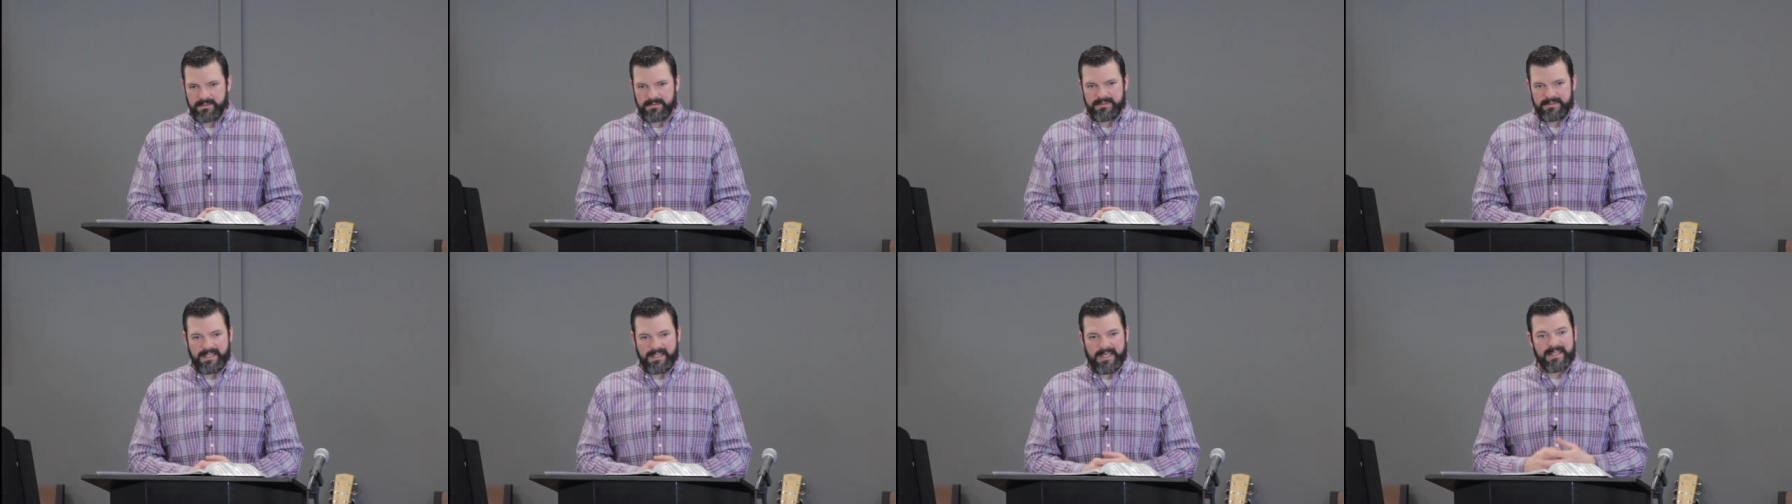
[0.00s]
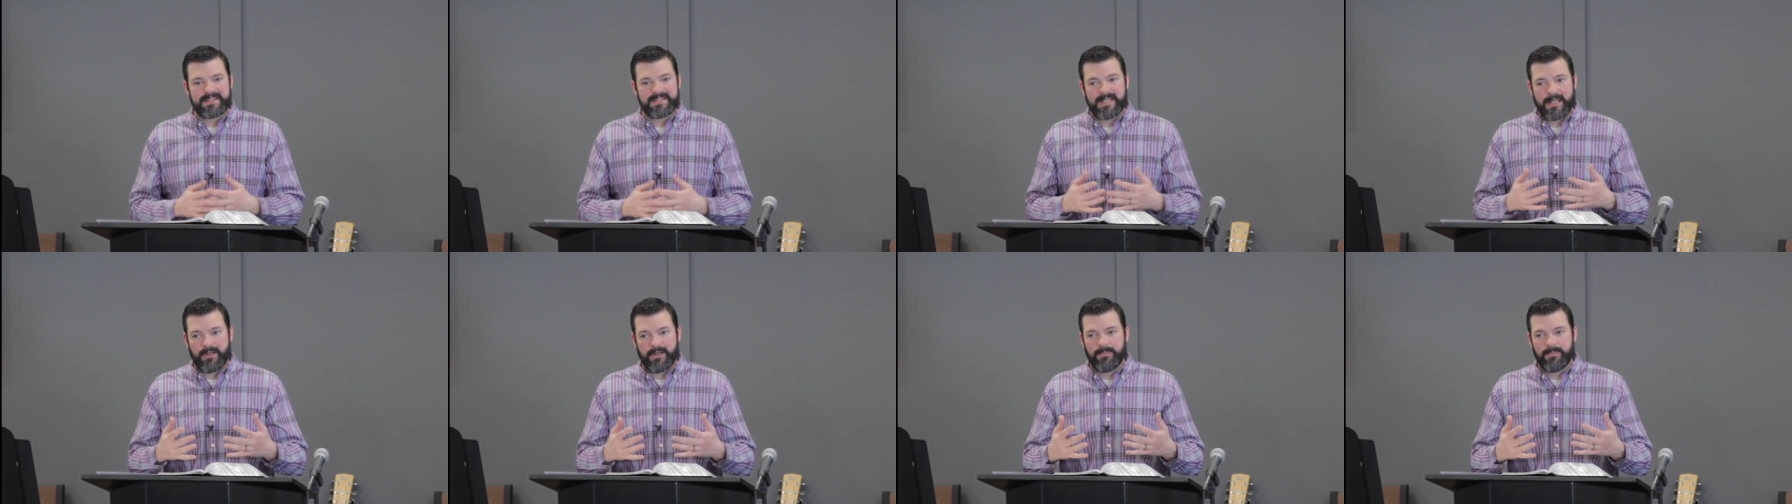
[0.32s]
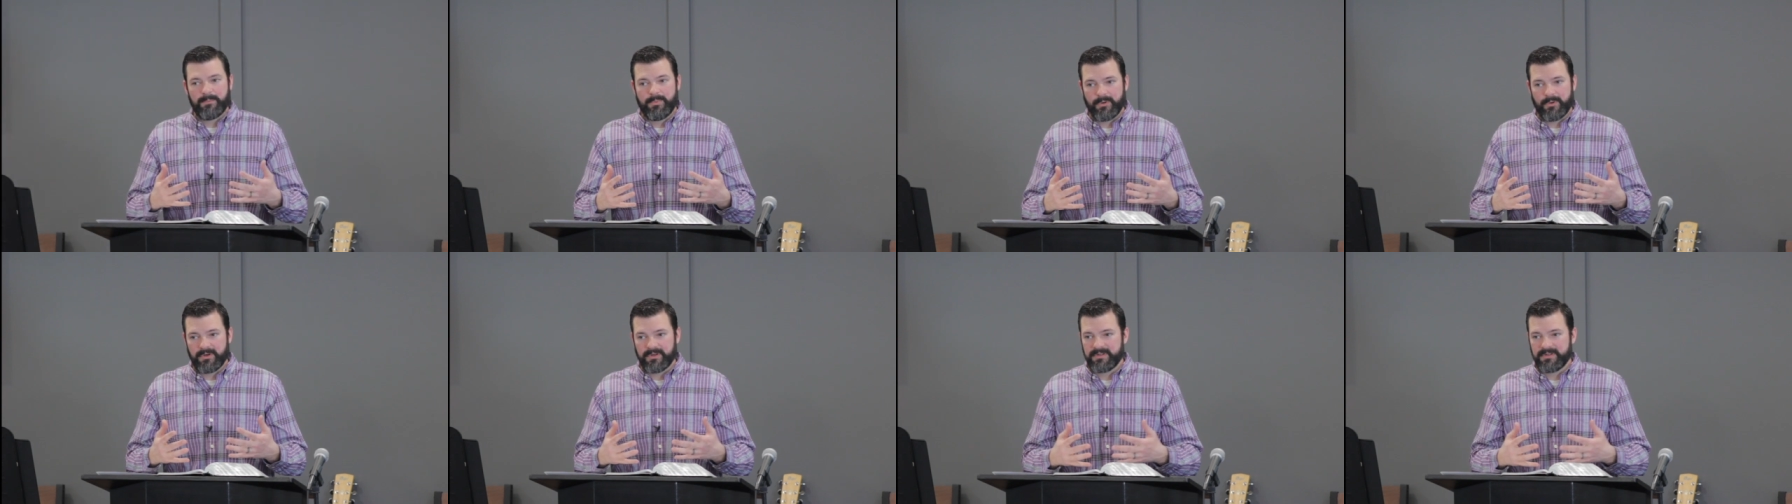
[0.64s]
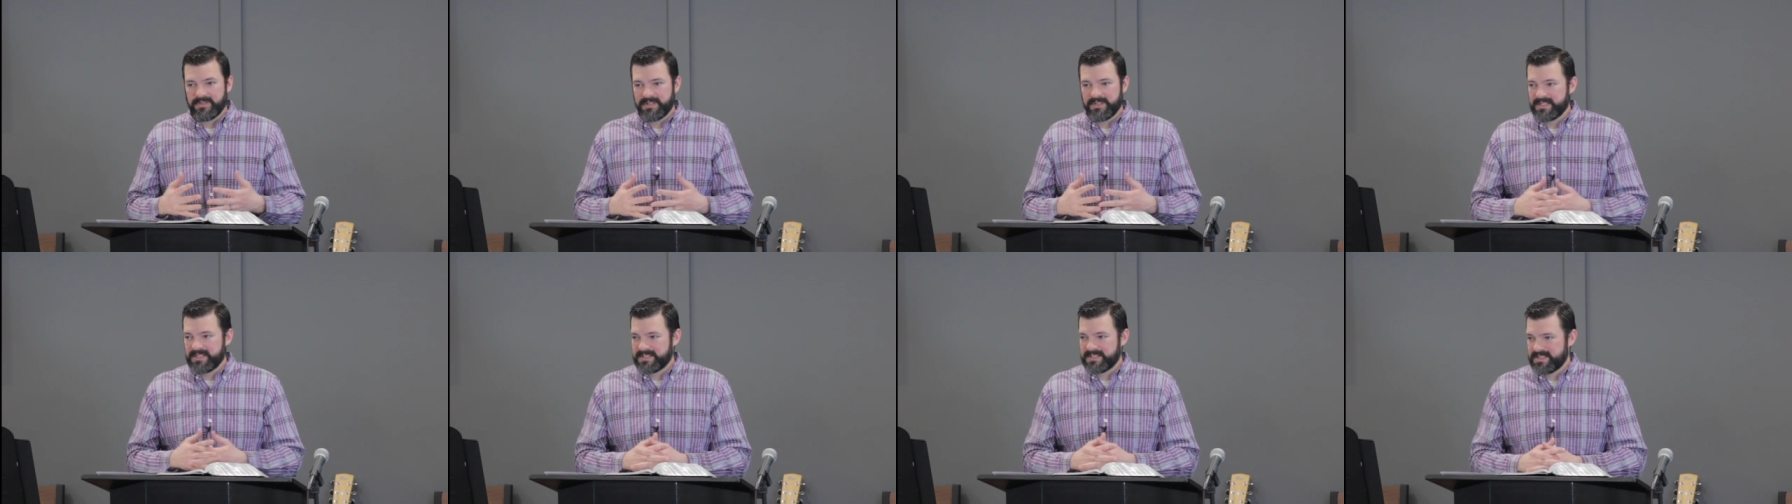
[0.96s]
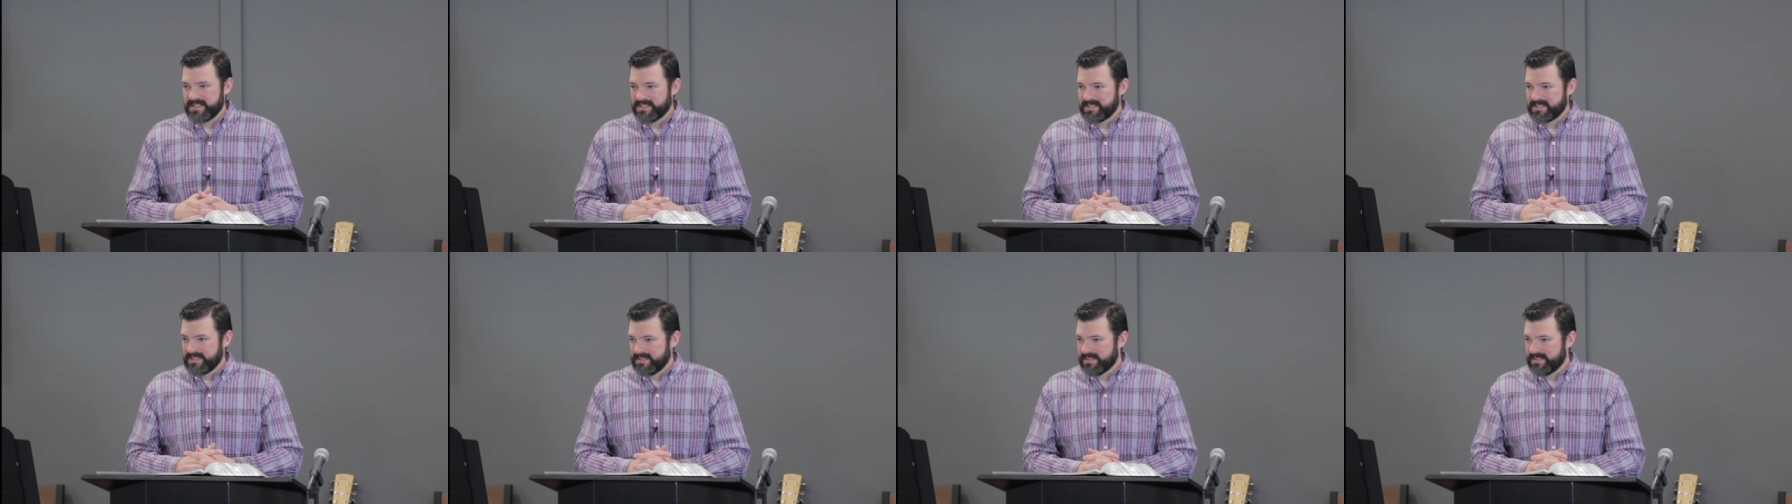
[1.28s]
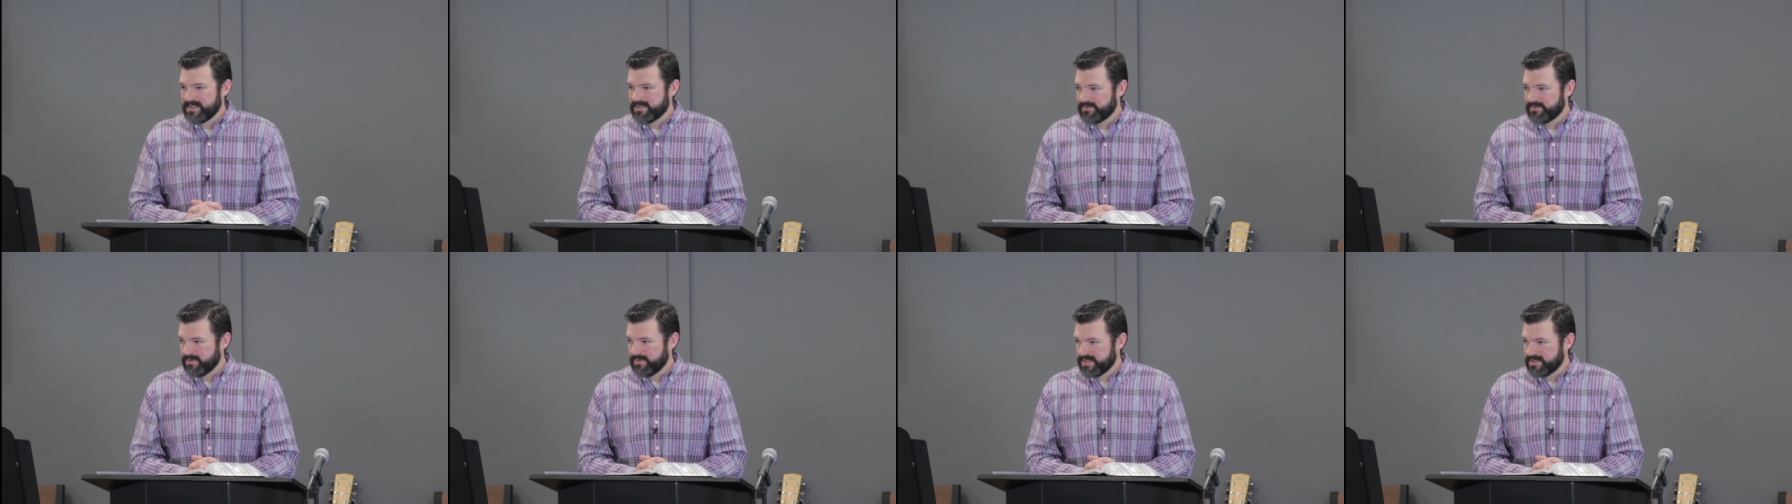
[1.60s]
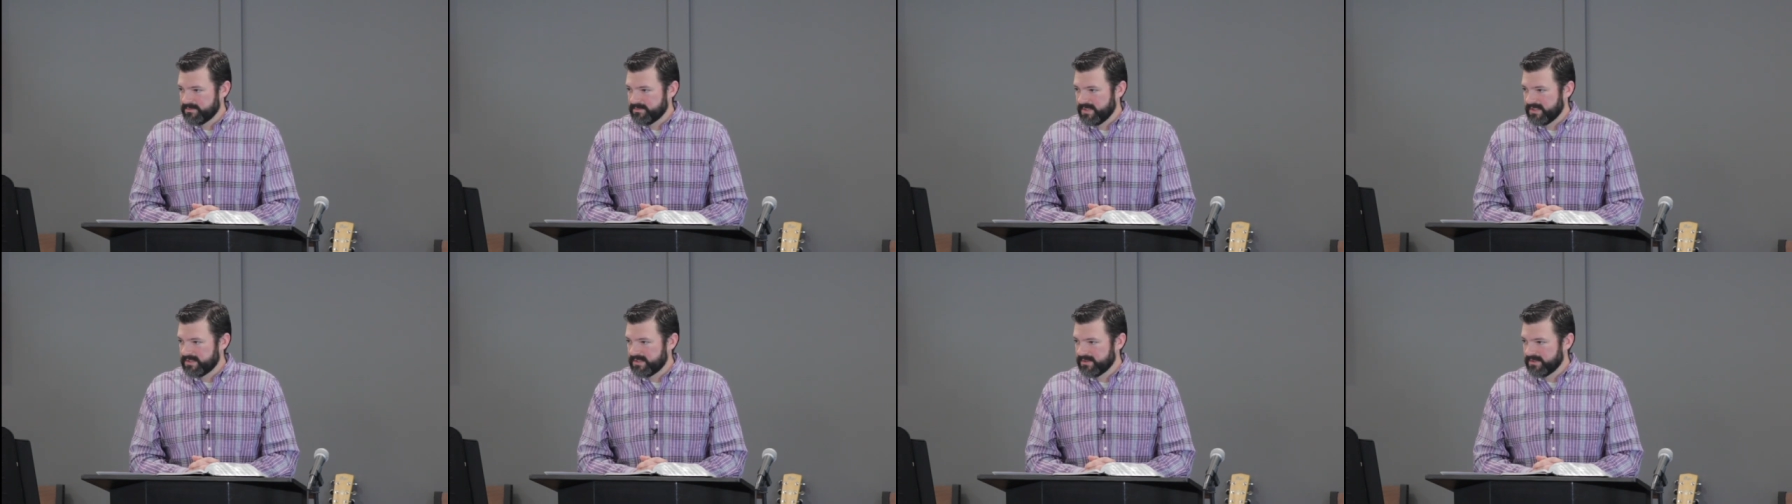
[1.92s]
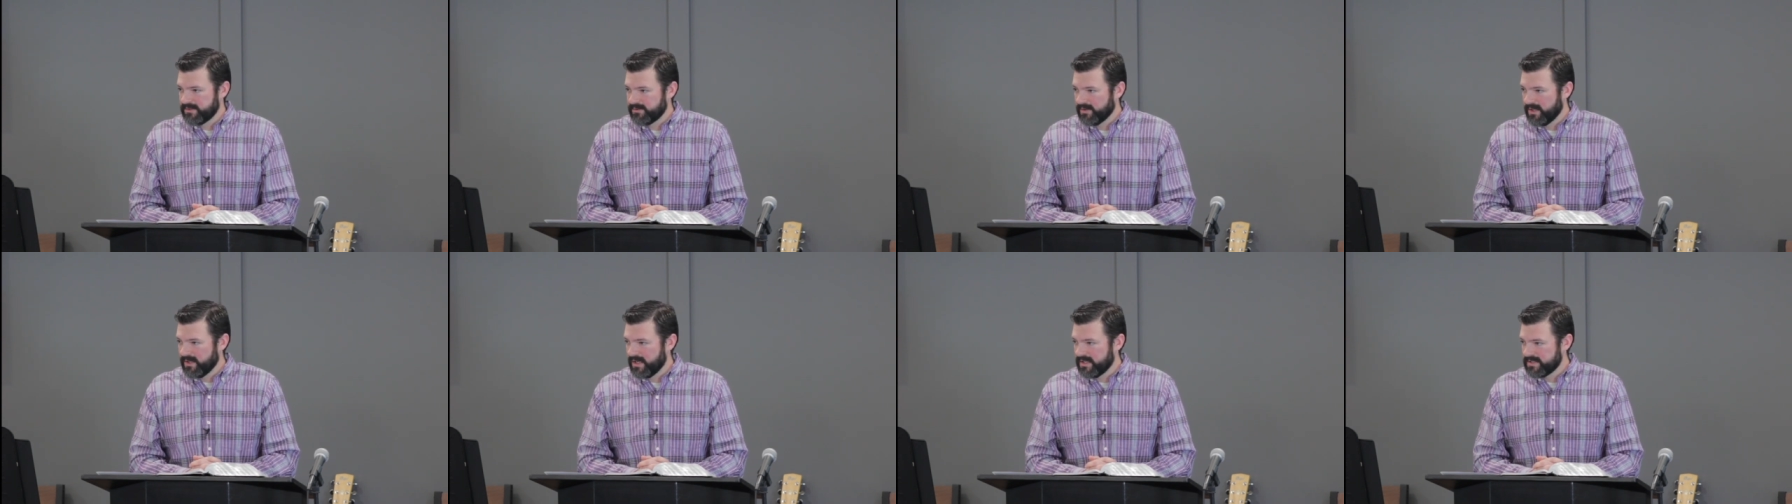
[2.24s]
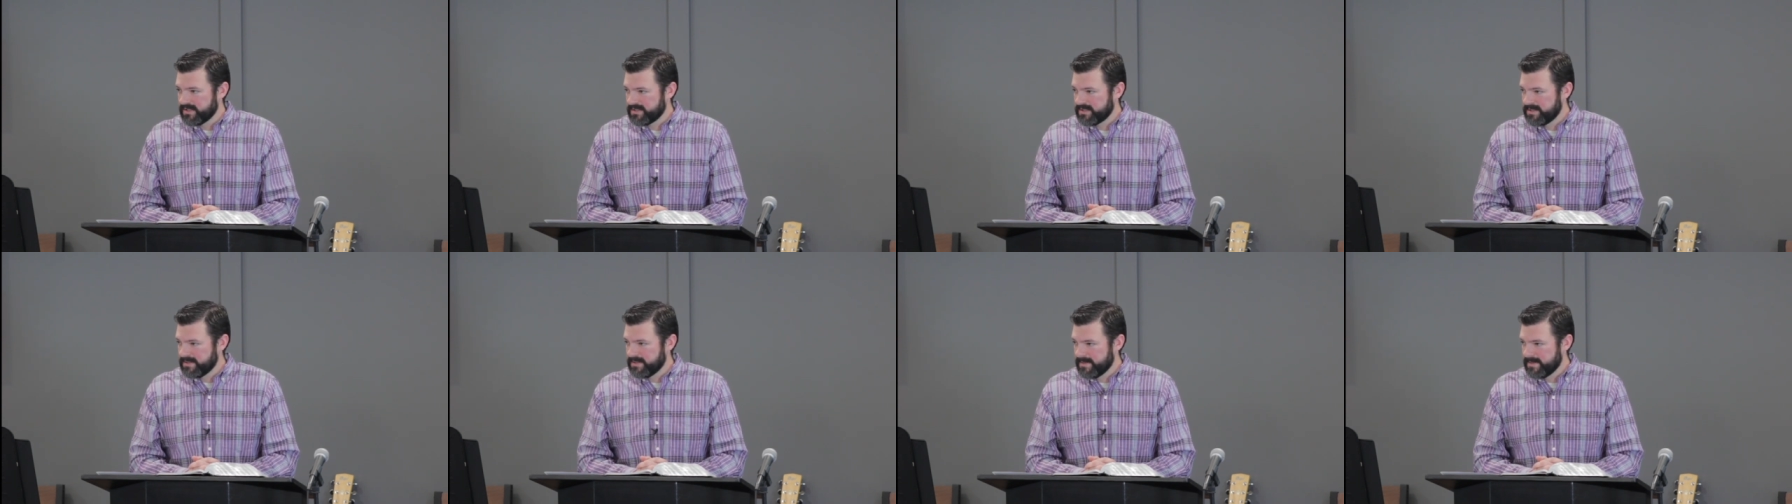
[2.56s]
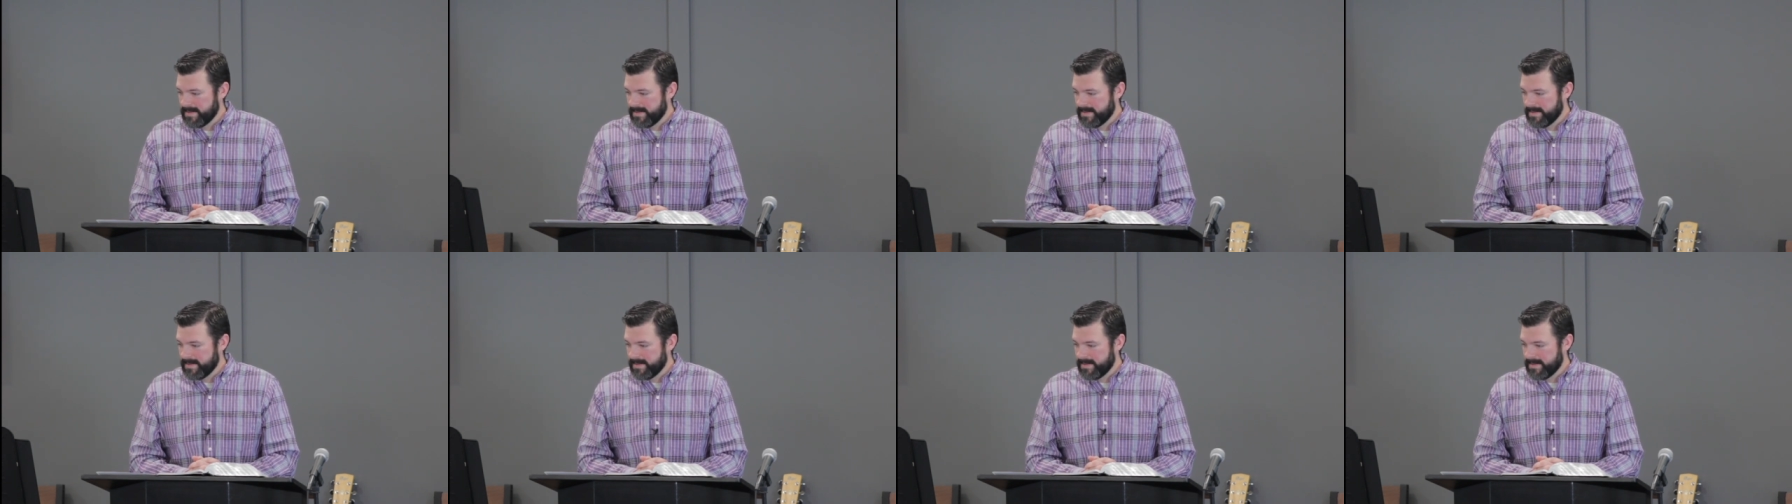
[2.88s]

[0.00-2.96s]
That's how important this is in this resurrected Christ.